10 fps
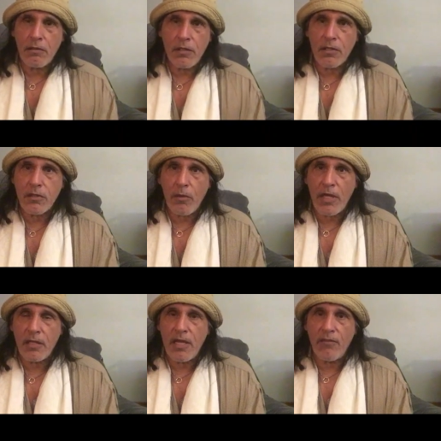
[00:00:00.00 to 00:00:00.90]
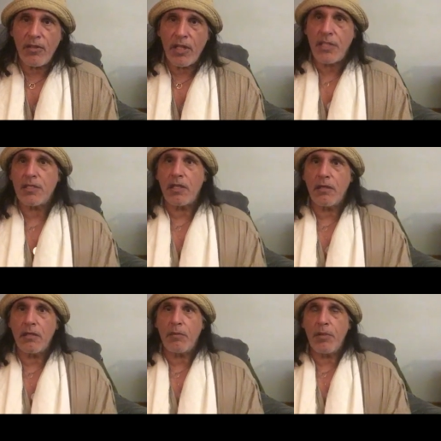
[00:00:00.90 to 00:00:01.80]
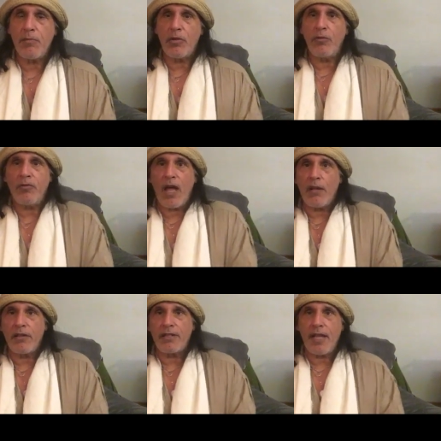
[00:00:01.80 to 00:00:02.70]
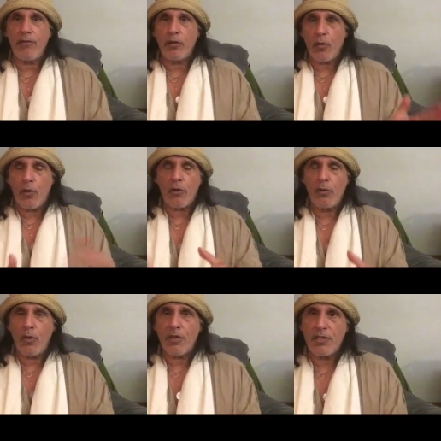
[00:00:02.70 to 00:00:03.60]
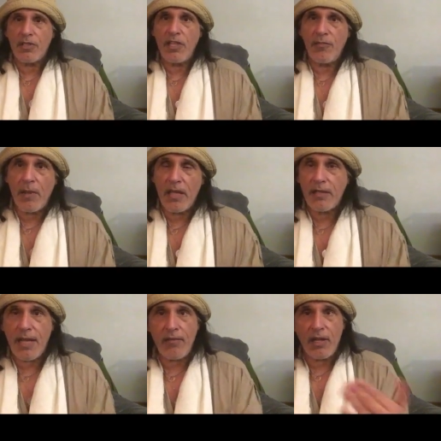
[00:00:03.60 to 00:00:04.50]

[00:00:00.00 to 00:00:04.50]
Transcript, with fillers: just the way the devil is and the people who follow the devil or who are deceived by the devil.